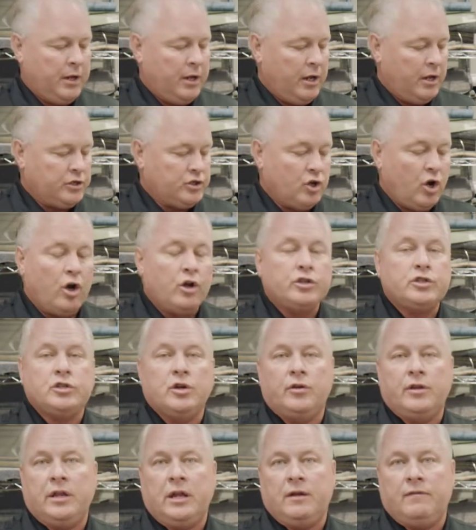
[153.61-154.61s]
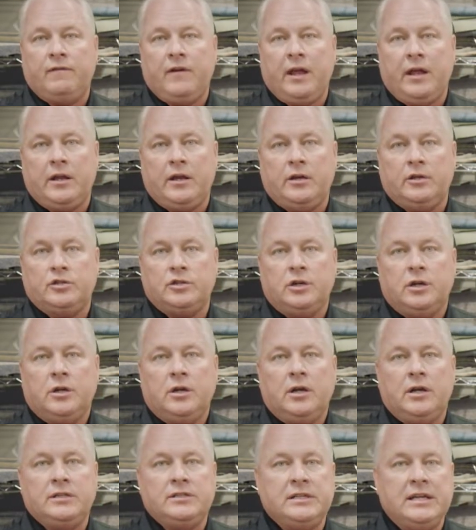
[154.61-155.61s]
It's also the advantage
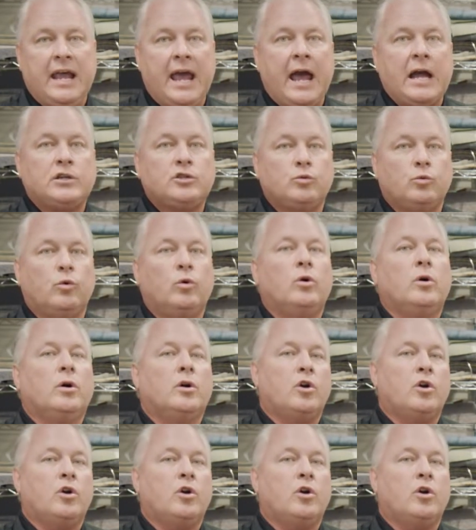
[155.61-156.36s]
is the actual